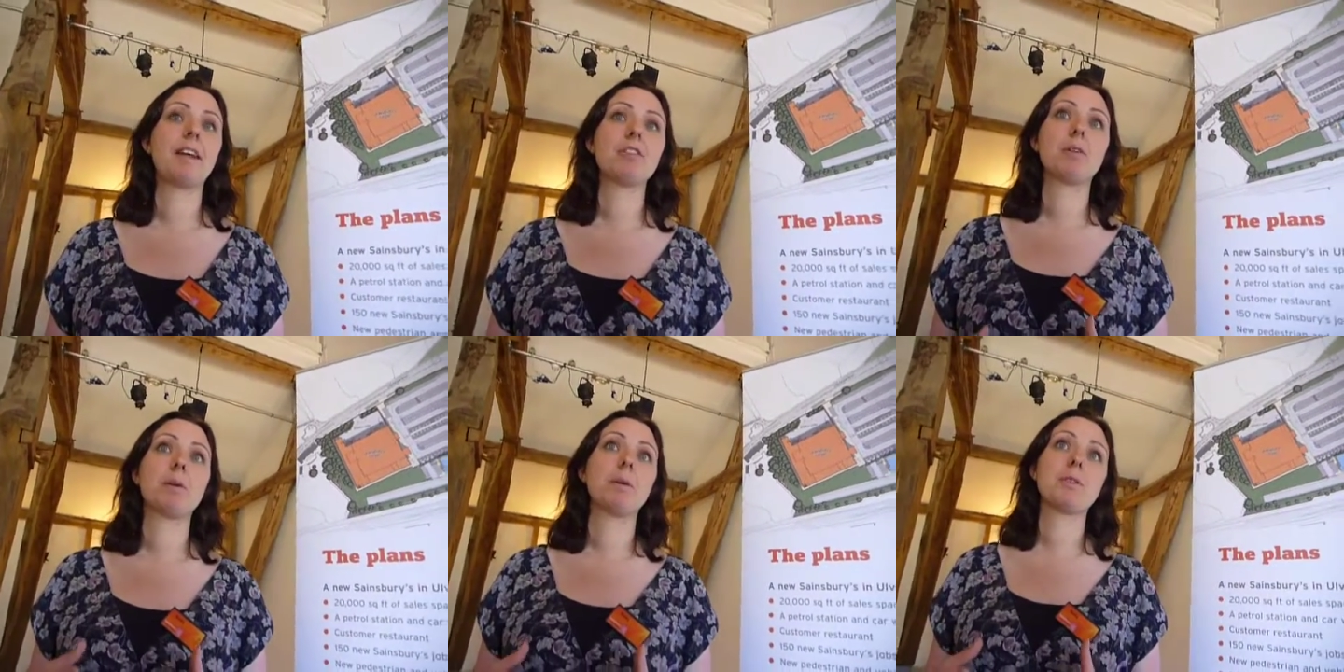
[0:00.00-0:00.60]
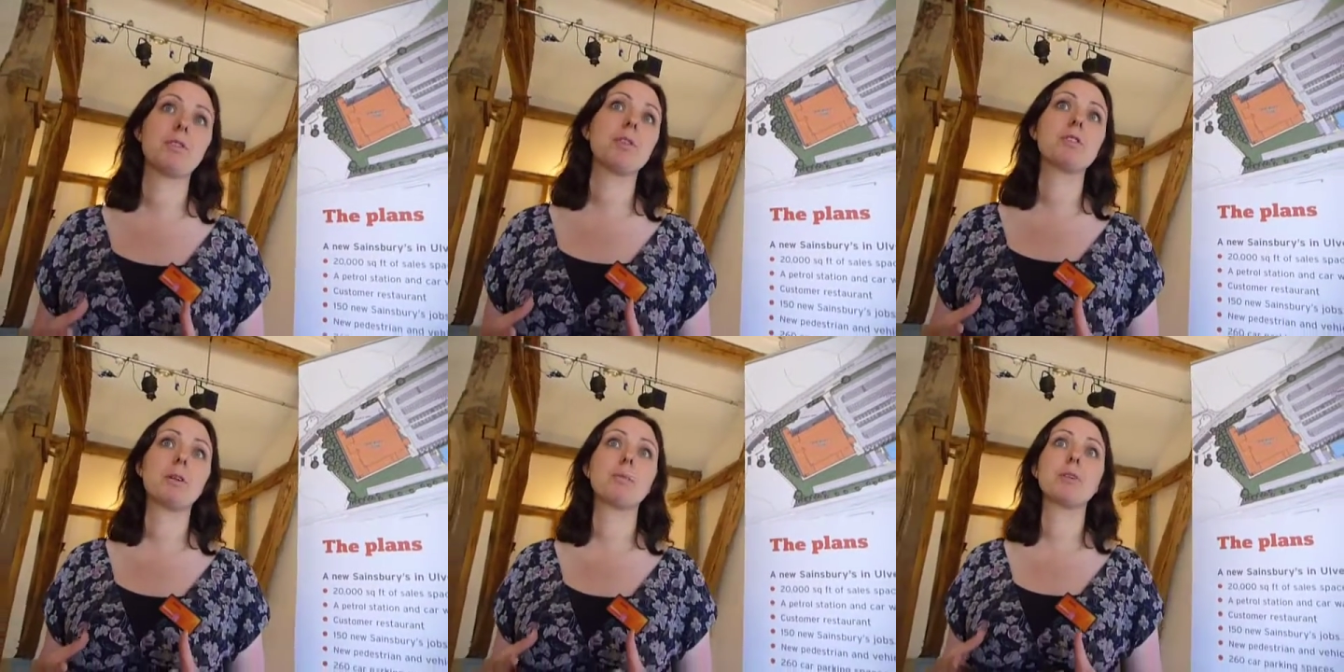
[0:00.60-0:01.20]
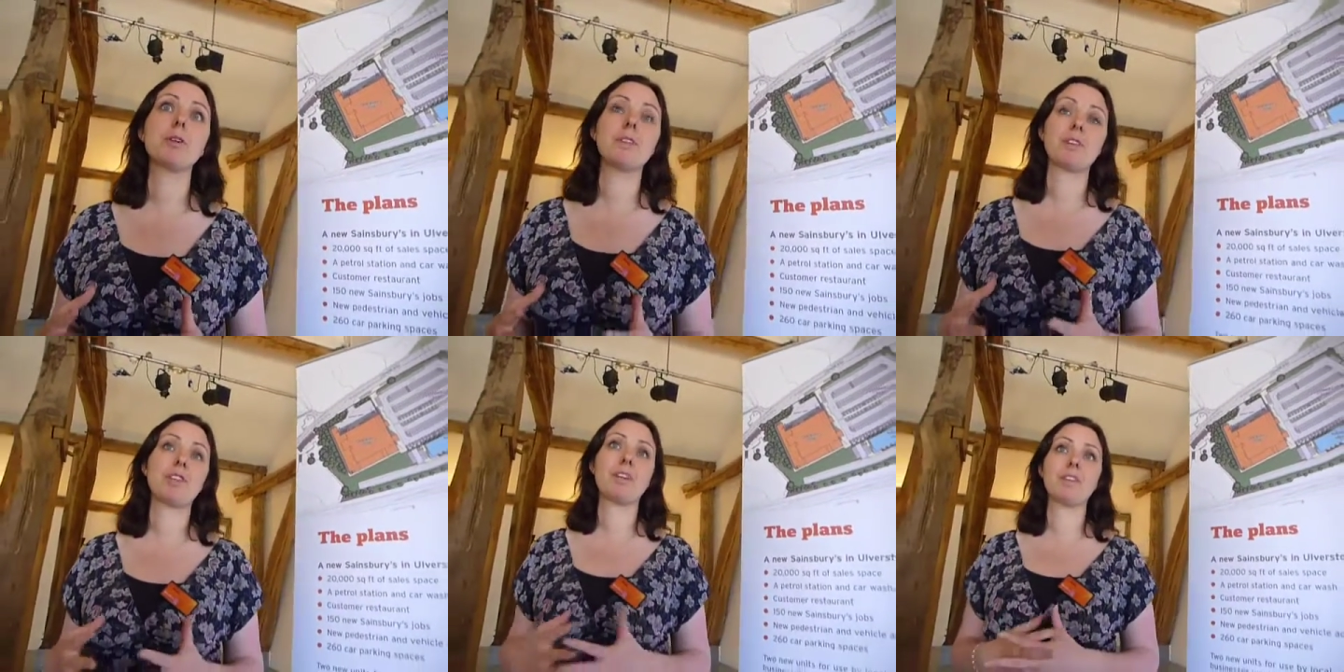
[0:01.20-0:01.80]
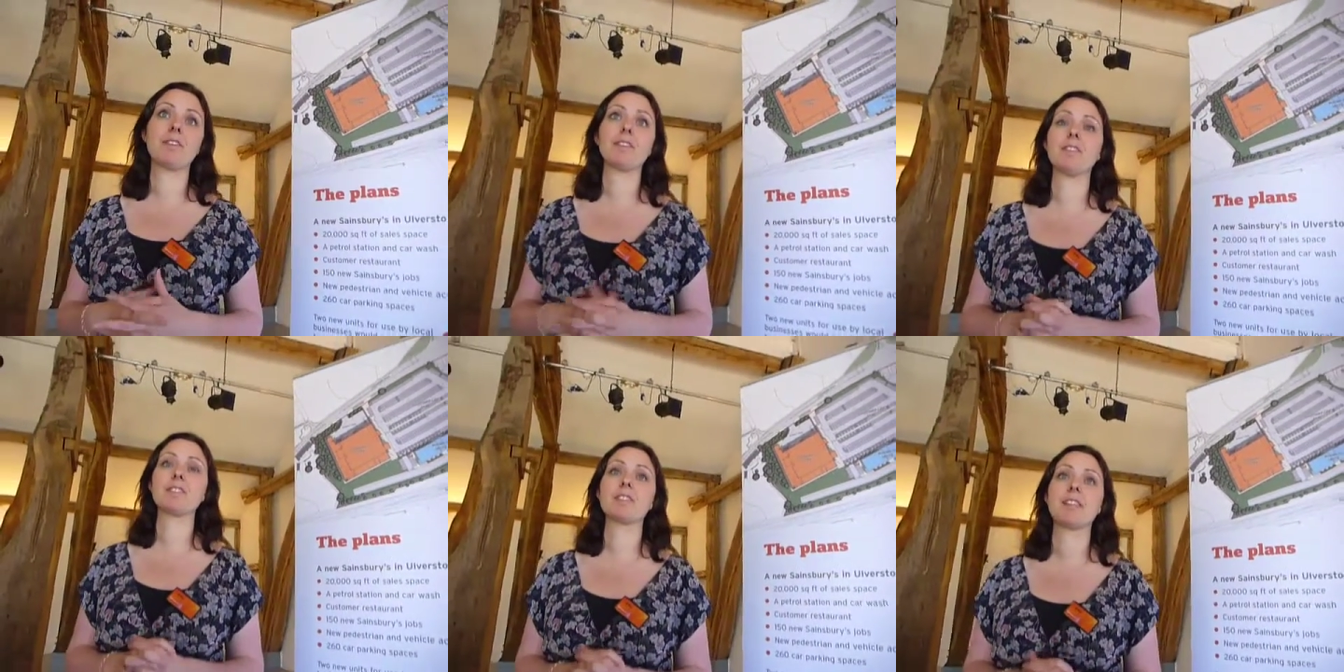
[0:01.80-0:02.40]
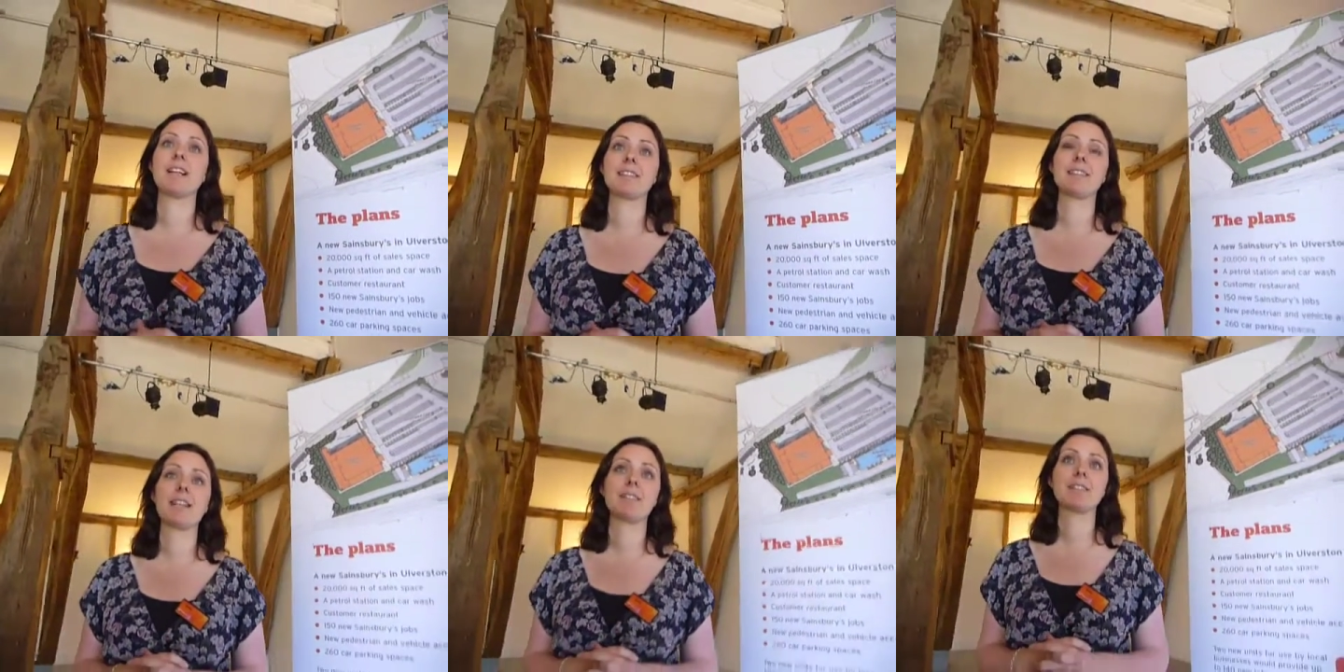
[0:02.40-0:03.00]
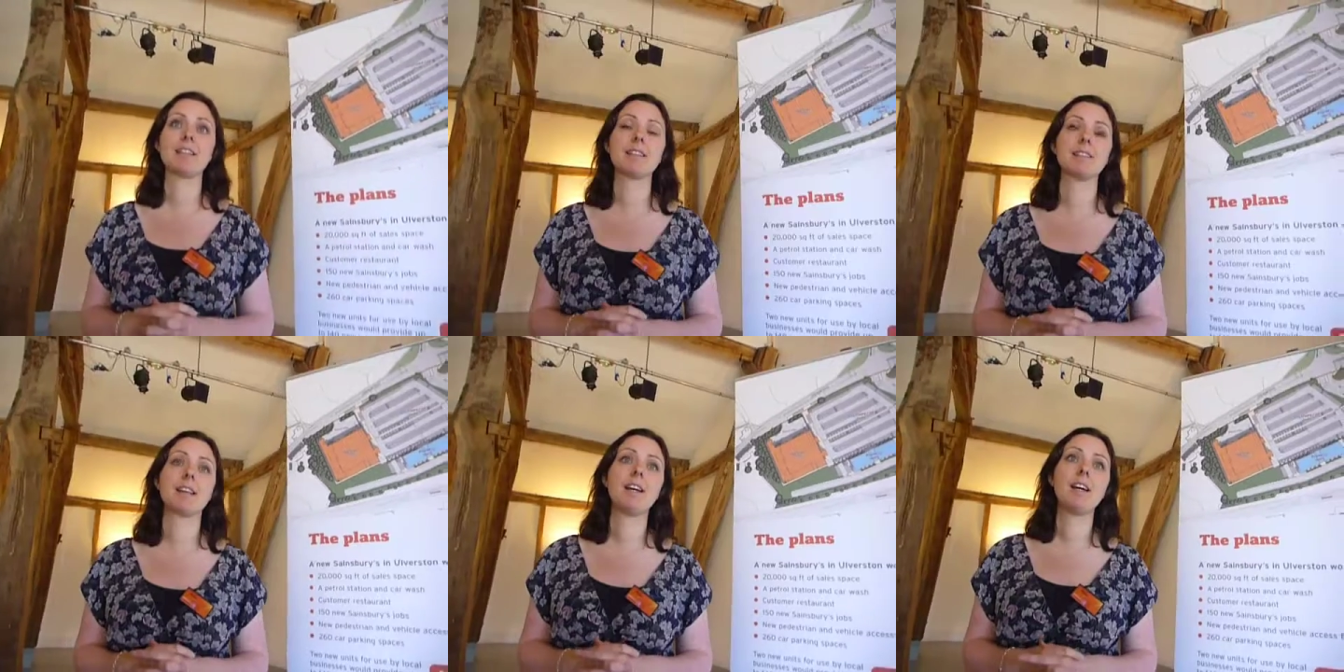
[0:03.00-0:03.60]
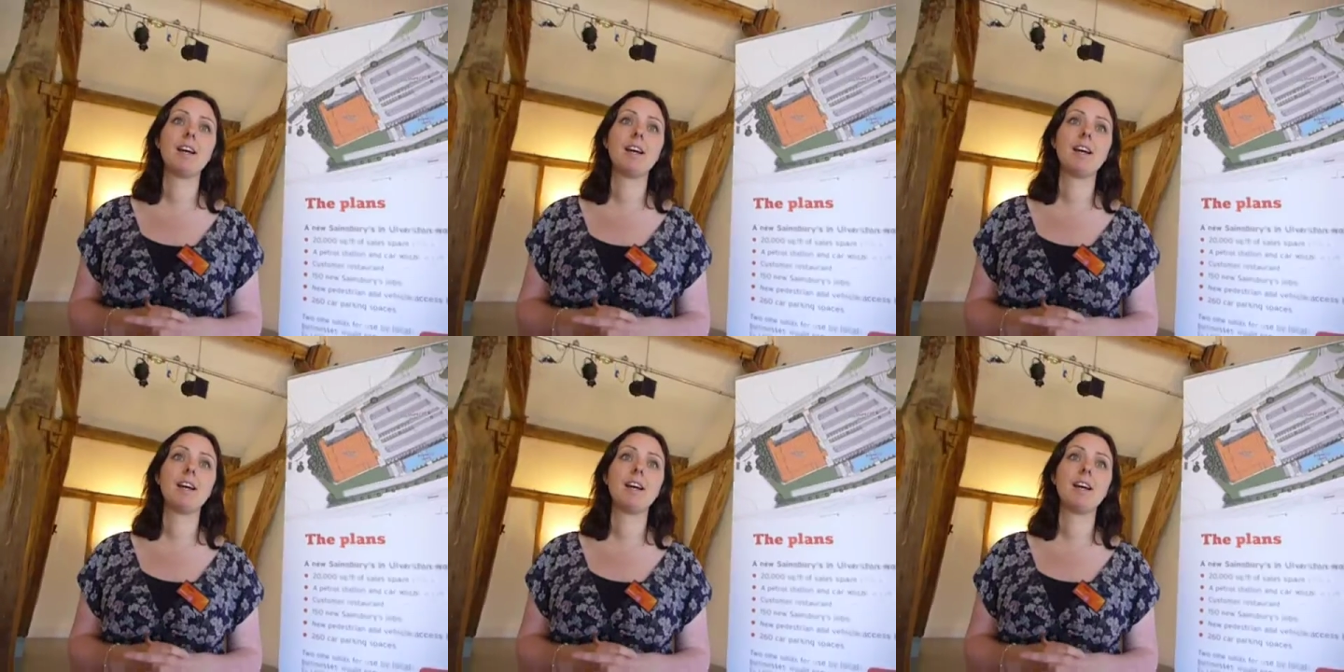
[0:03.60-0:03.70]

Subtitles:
And that's what we want to do to improve the strength of Ulverston as a town centre.